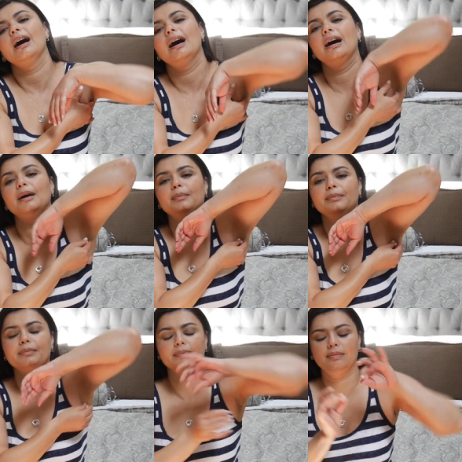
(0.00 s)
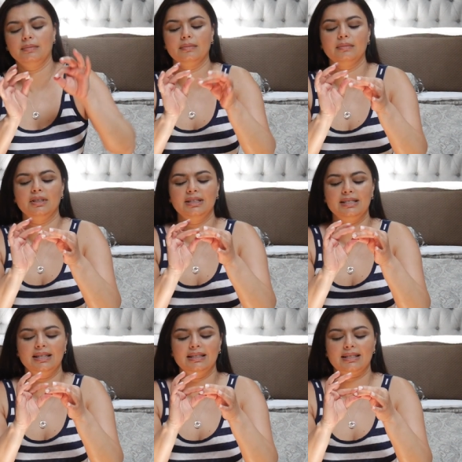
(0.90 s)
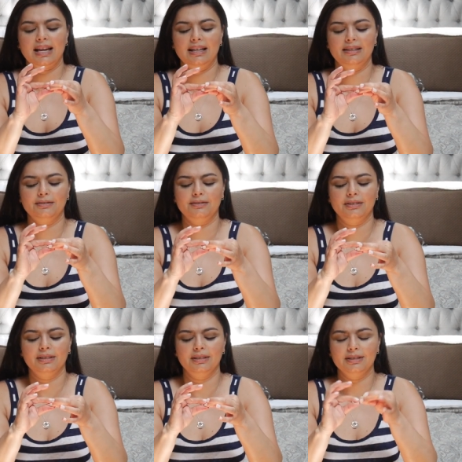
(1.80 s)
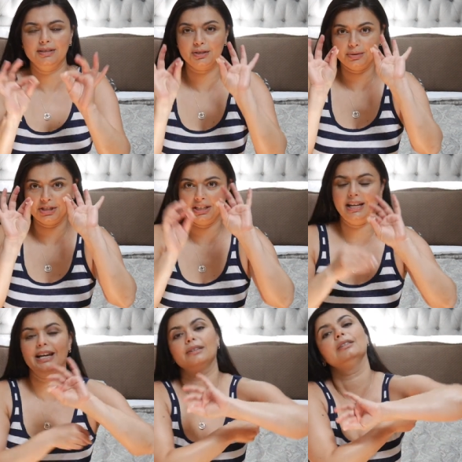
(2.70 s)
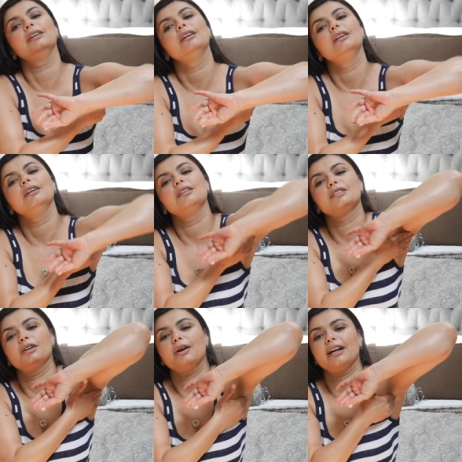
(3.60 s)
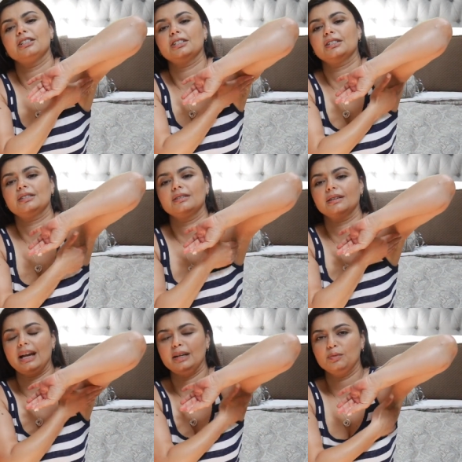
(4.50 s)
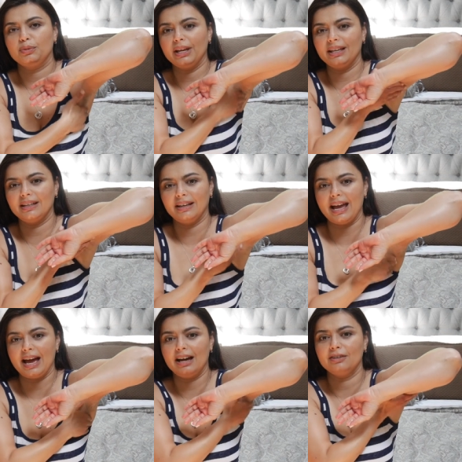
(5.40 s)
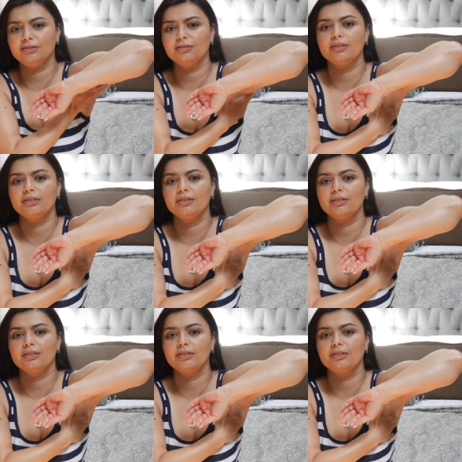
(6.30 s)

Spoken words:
You can see it's kind of squishy now. So I just kind of break it in half,